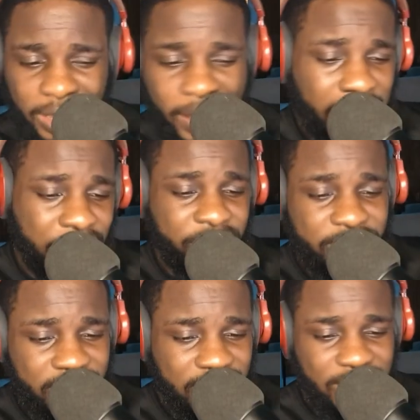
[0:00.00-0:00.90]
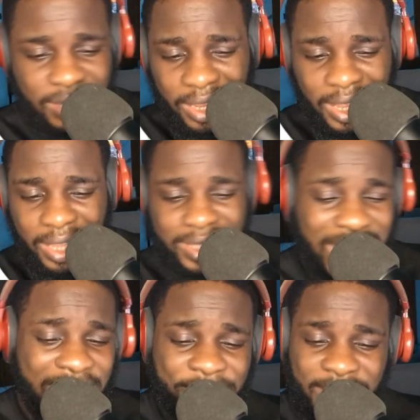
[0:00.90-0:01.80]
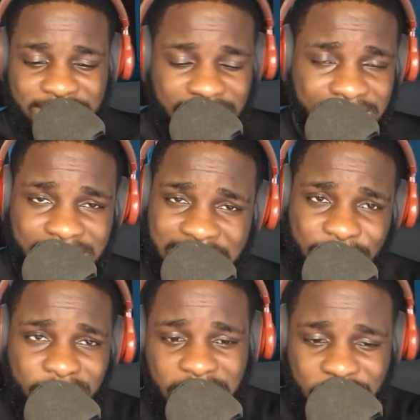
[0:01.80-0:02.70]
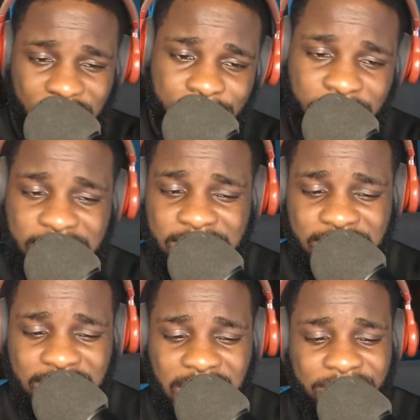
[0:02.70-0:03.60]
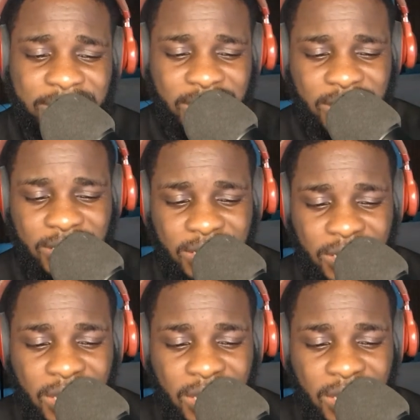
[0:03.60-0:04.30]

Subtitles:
and those diverted. That's what they are suspecting this guy of taking.